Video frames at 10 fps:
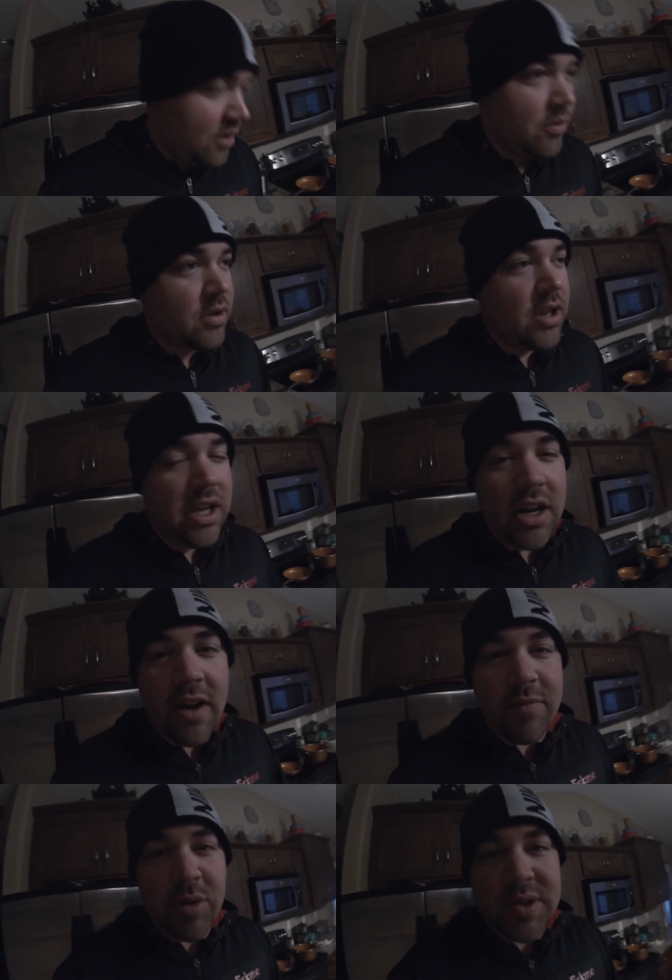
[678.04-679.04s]
we'll clean
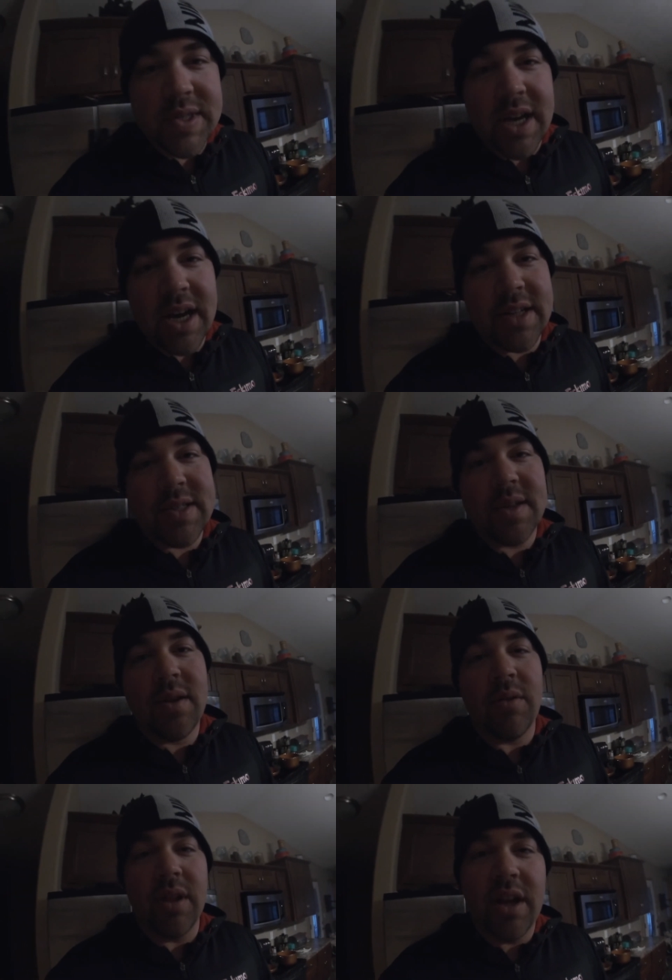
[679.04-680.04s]
off both sides.
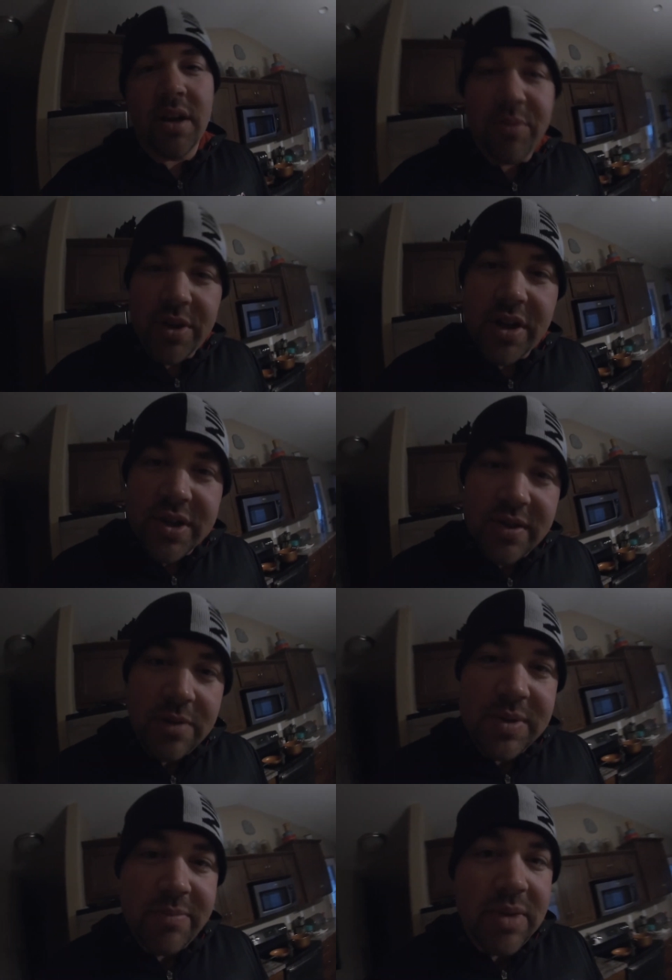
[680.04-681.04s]
We'll end up with our
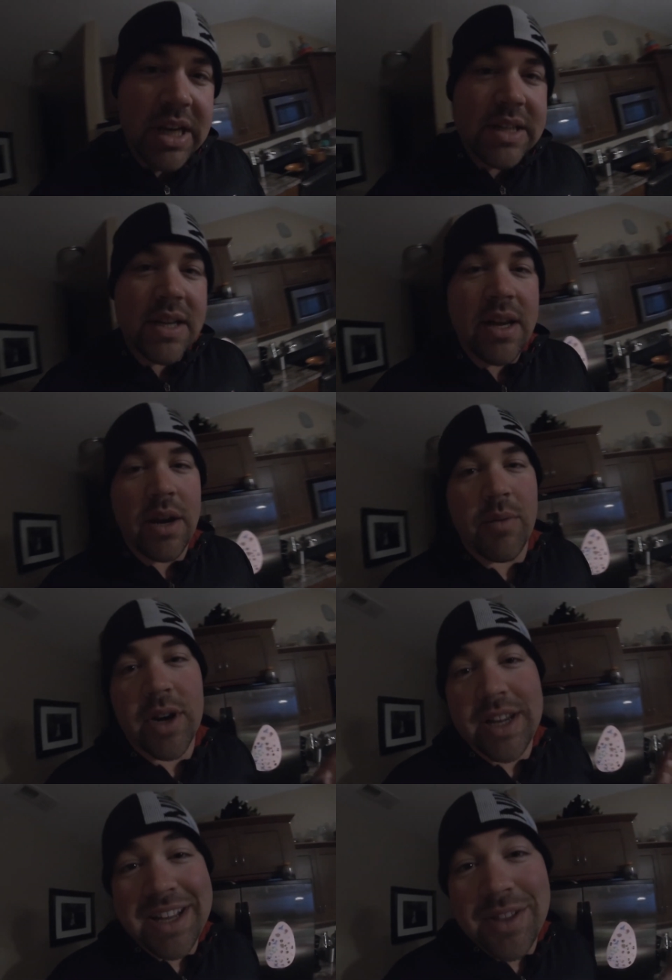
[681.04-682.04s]
strips of meat, and we're
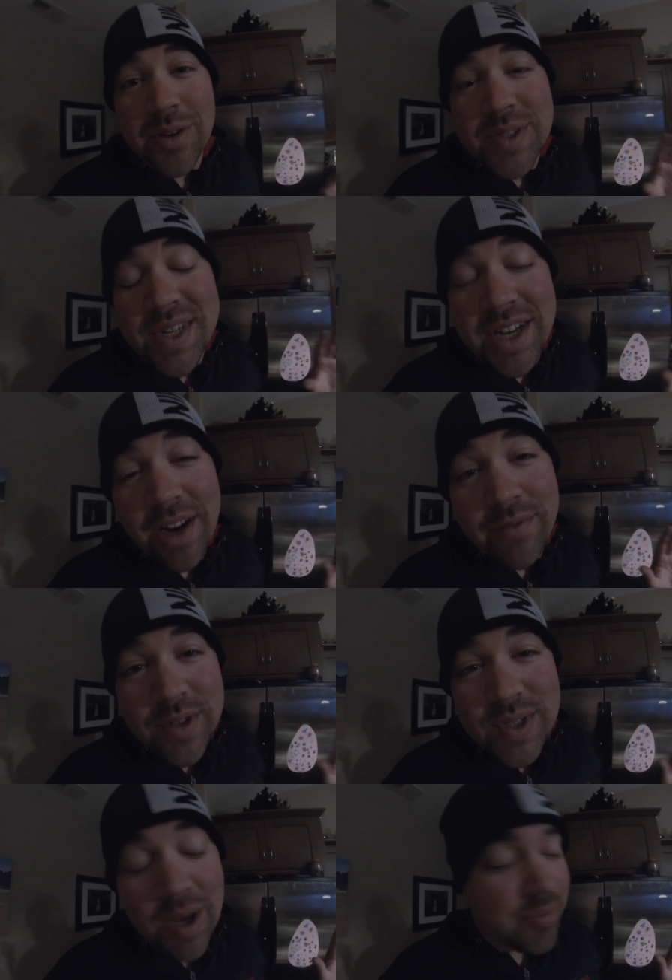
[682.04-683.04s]
gonna eat those tonight for
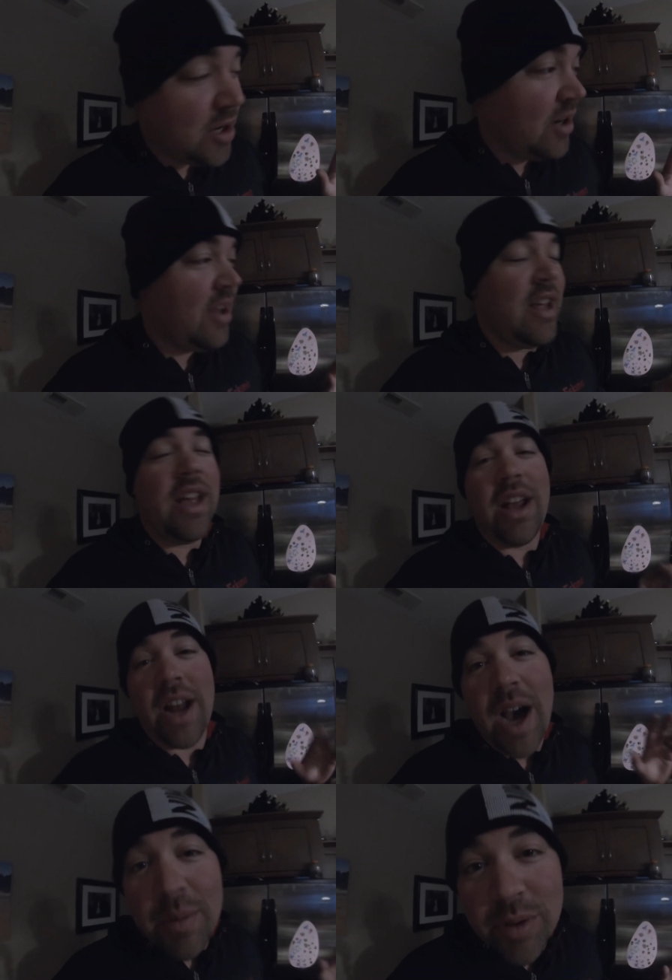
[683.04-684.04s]
supper. And
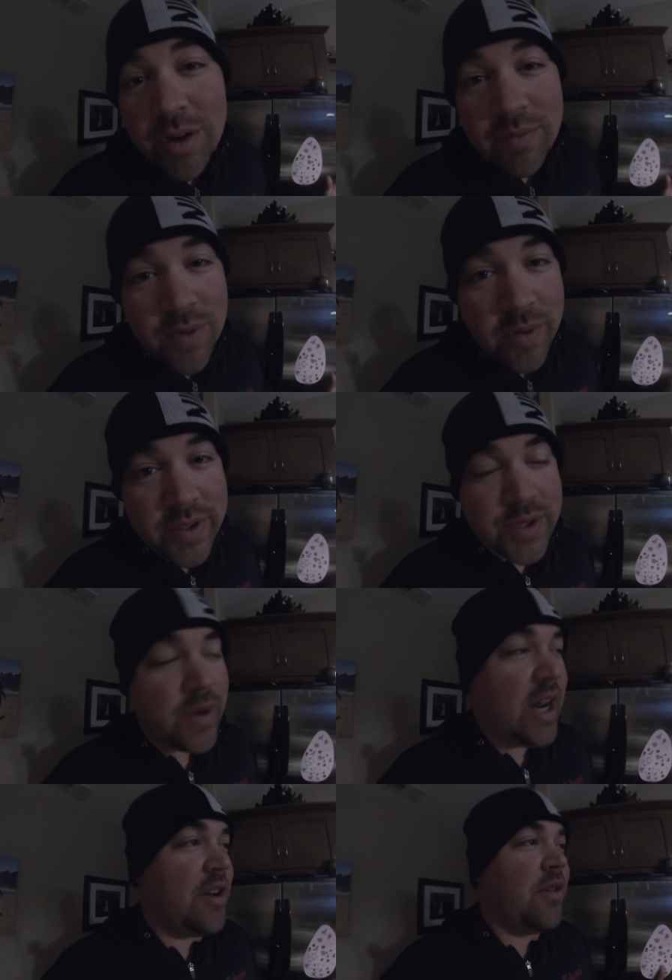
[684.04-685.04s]
I'm looking forward to
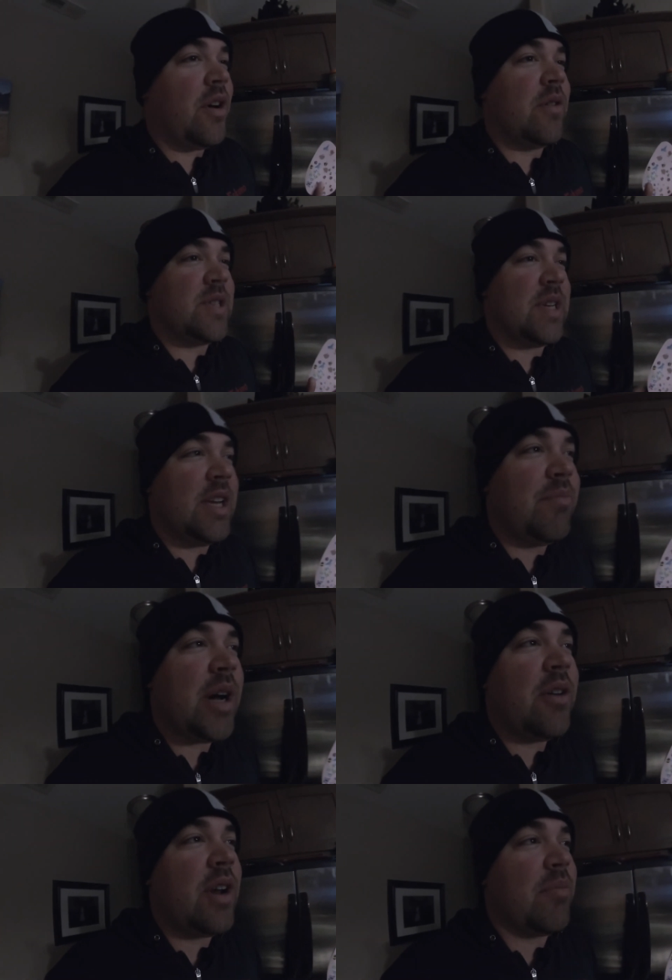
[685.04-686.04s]
it. I don't always eat
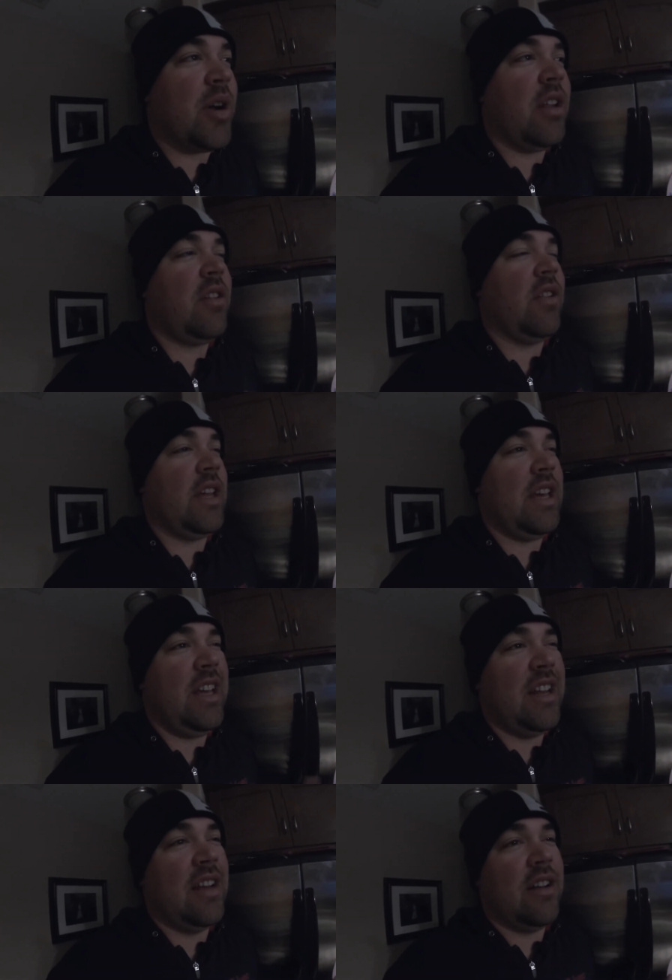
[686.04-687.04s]
pout. I probably only
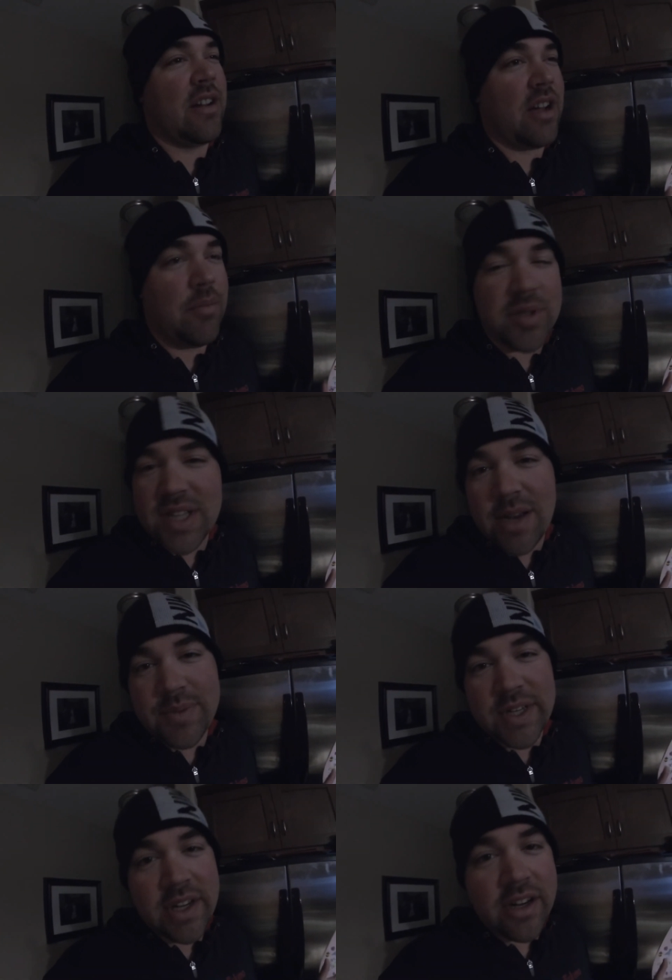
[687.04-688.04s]
eat it a couple
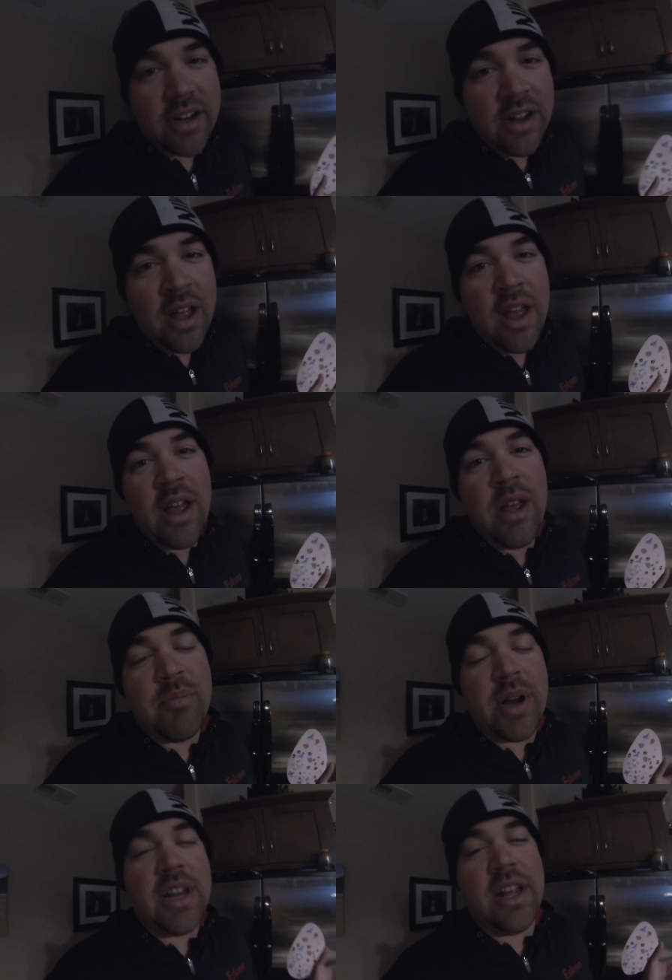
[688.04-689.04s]
times a year,
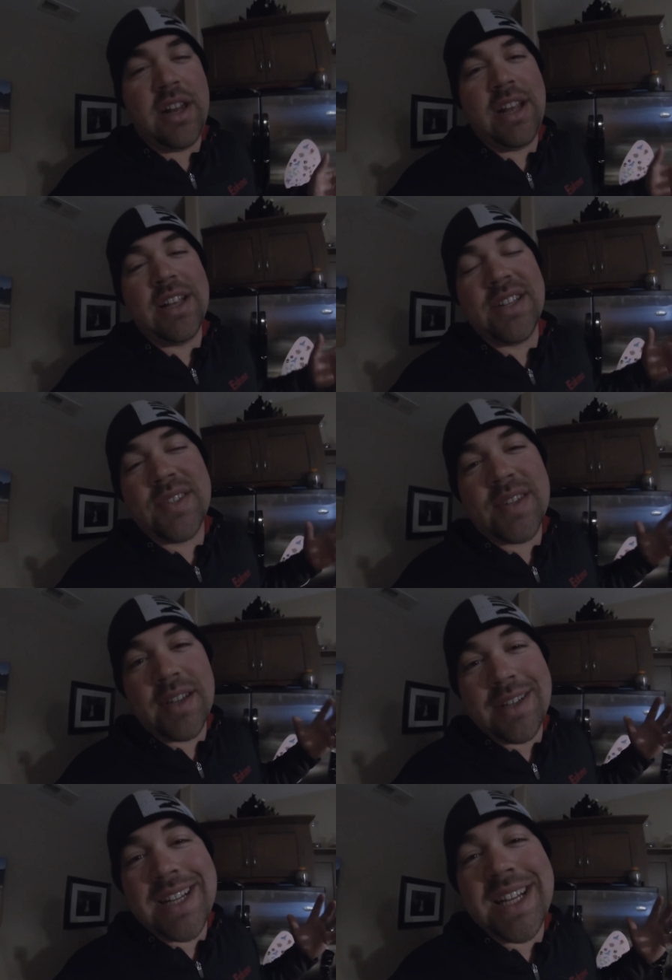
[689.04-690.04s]
but it is
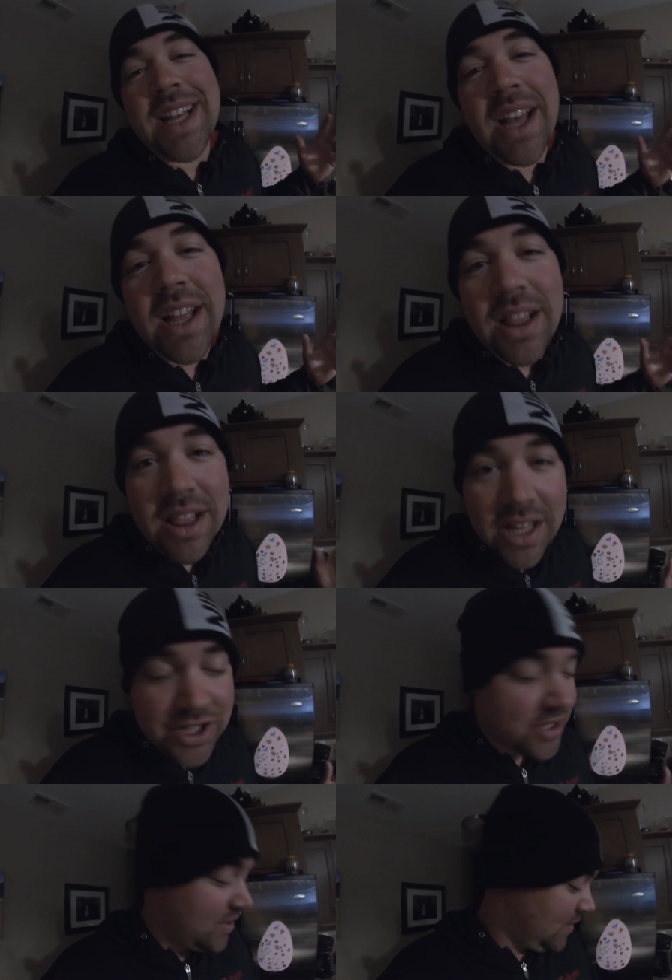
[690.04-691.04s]

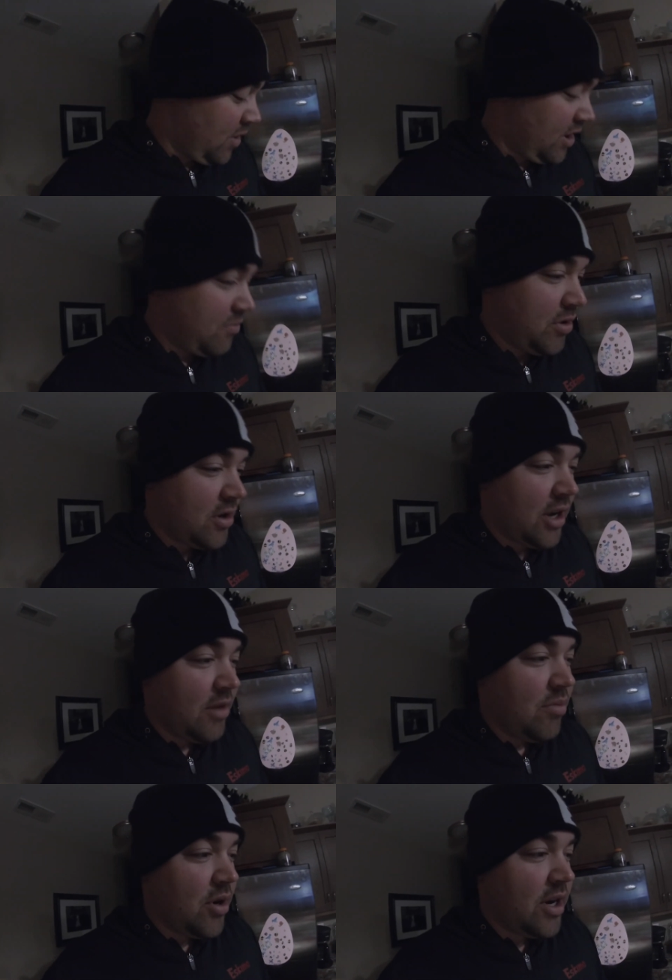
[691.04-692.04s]
delicious. We're gonna put her on
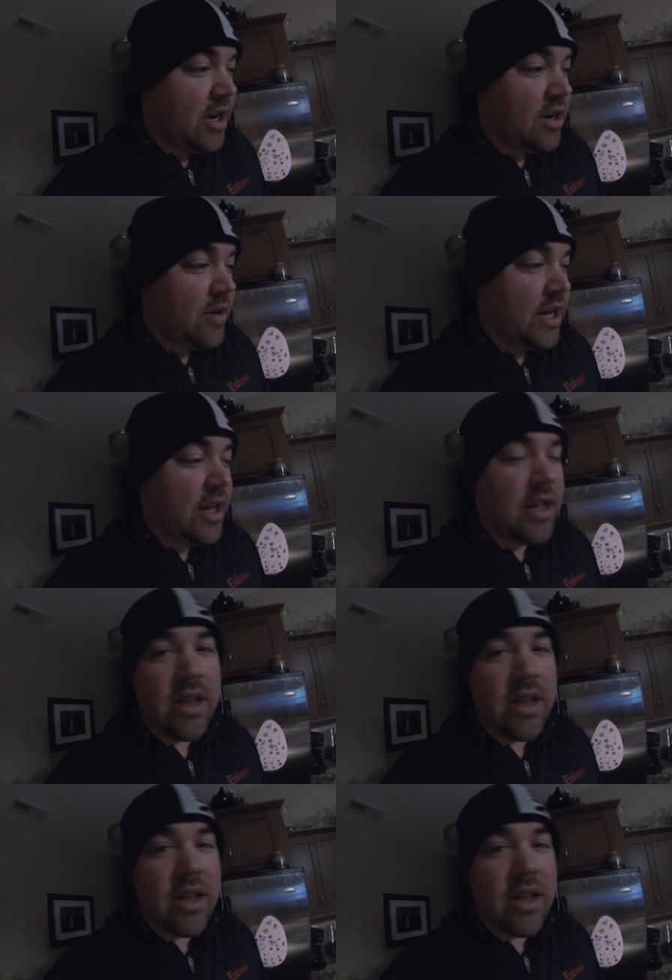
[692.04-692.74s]
the board here quick,